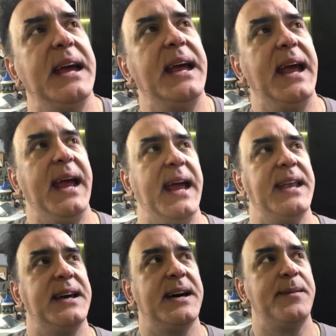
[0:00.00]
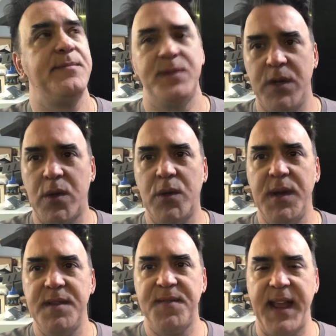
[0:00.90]
and um, you know, including
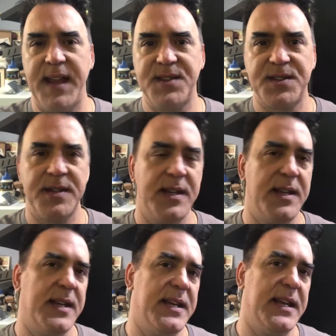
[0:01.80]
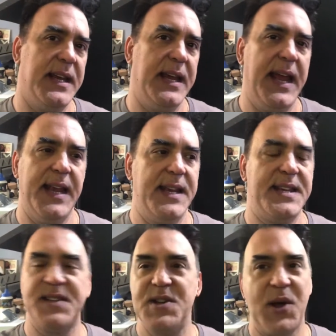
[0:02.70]
the fans. And it
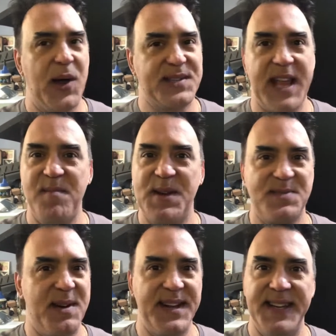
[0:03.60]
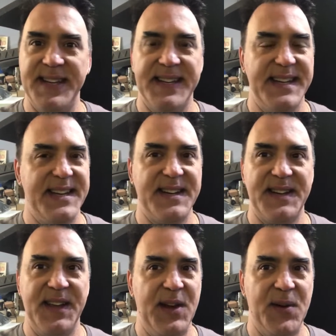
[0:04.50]
doesn't cost that much money. You know,